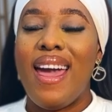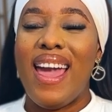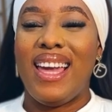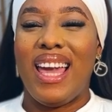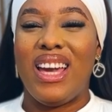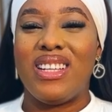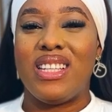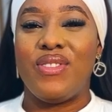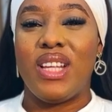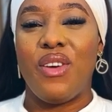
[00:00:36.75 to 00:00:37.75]
aka Goddess
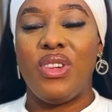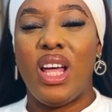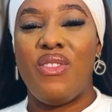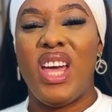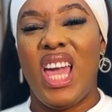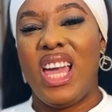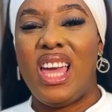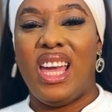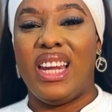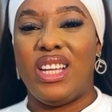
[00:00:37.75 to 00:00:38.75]
of Self-Love,
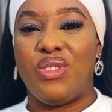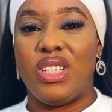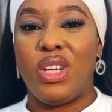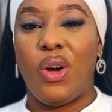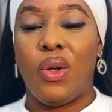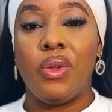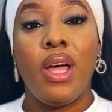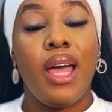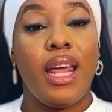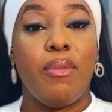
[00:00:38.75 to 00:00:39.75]
aka Nigerian Doll,
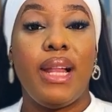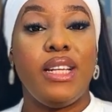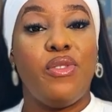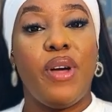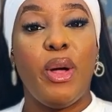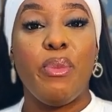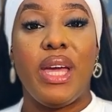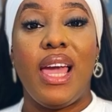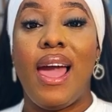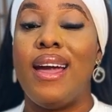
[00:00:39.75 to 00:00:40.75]
and I'm glad you found
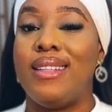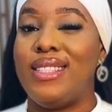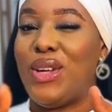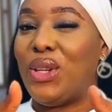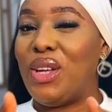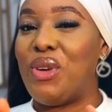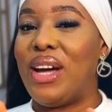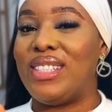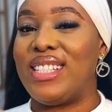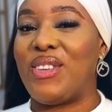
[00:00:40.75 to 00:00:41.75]
me. Don't leave
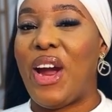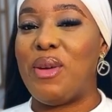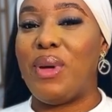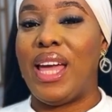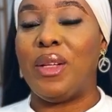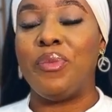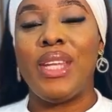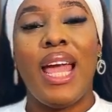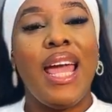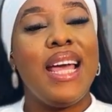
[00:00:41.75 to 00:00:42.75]
without subscribing.
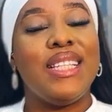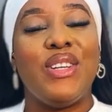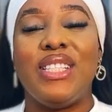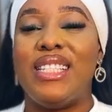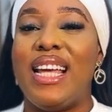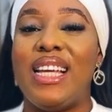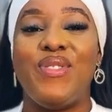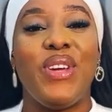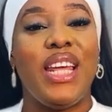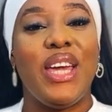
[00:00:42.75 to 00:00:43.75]
So in today's
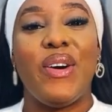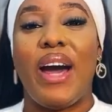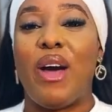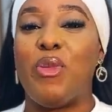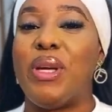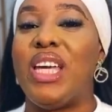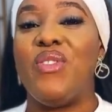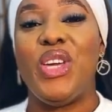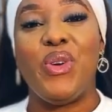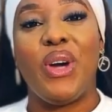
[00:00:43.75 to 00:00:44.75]
video, I will be
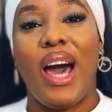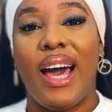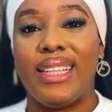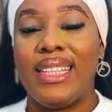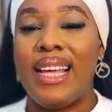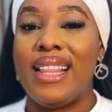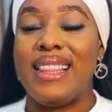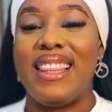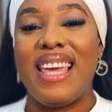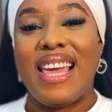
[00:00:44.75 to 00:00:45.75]
giving you guys
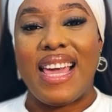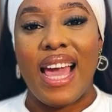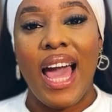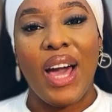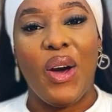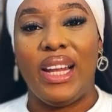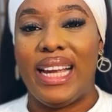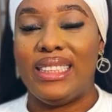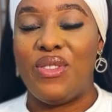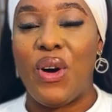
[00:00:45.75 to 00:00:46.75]
the
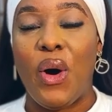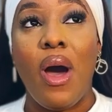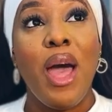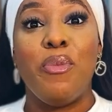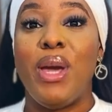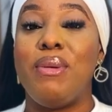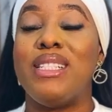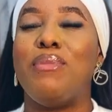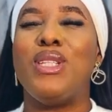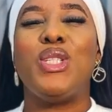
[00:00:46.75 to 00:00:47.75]
collective haul.
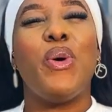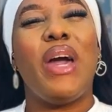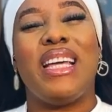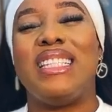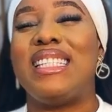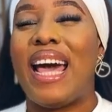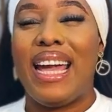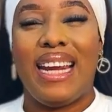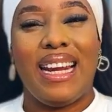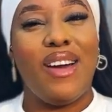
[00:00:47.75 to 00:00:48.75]
Babies, I'm so
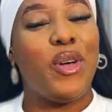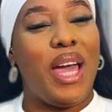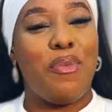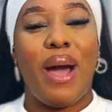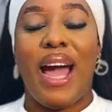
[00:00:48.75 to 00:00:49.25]
excited. Okay,